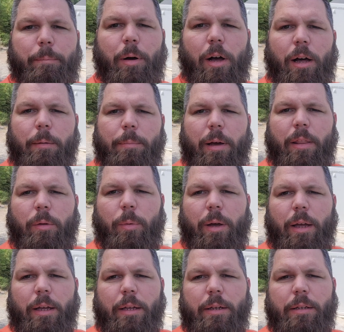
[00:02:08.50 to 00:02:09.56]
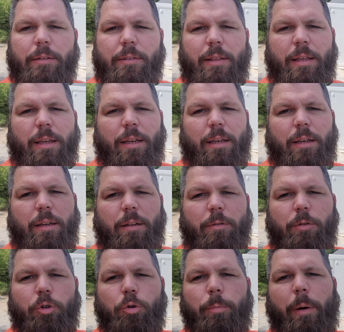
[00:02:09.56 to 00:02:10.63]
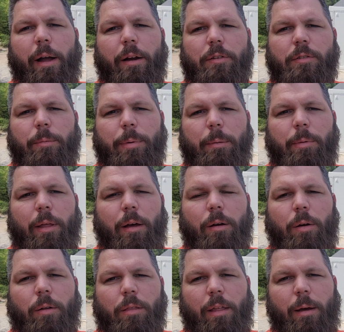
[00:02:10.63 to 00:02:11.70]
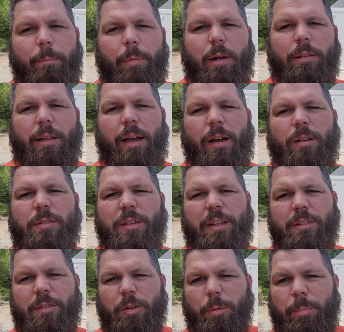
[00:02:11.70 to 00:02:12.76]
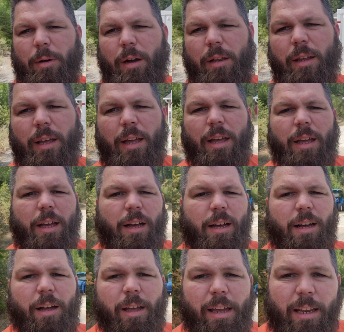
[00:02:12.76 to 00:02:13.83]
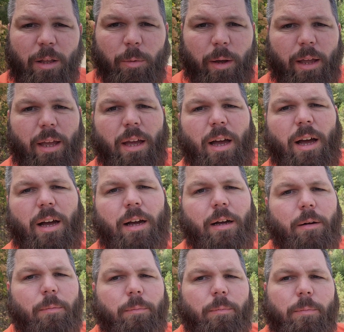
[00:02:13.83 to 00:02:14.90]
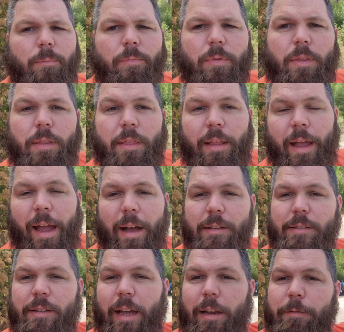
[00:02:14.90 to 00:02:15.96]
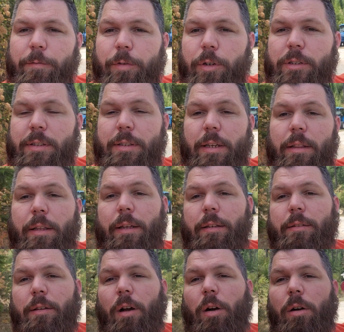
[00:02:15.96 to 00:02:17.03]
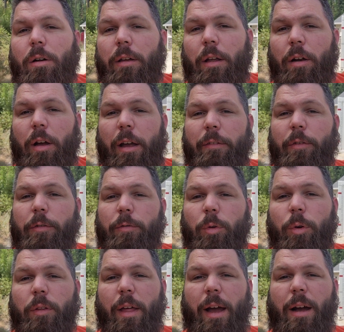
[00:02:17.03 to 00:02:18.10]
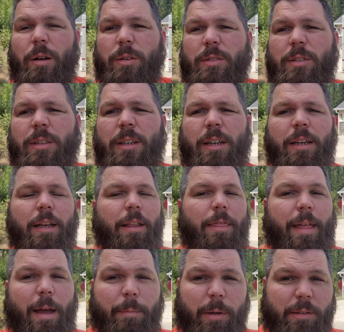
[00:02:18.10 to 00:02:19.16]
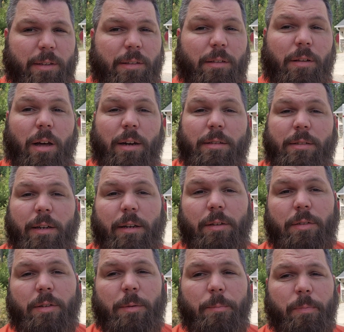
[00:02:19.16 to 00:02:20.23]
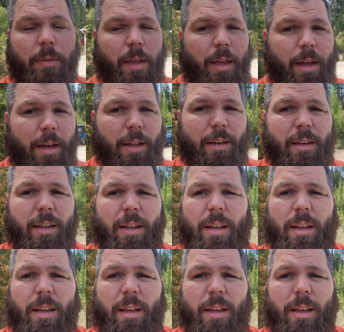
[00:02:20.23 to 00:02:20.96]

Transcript: pod, by the way, is the new buyers, the people that bought the house. That's their pod. Anyway, it has 9-foot ceilings all on every floor of the house. That means that's a lot of stairs. And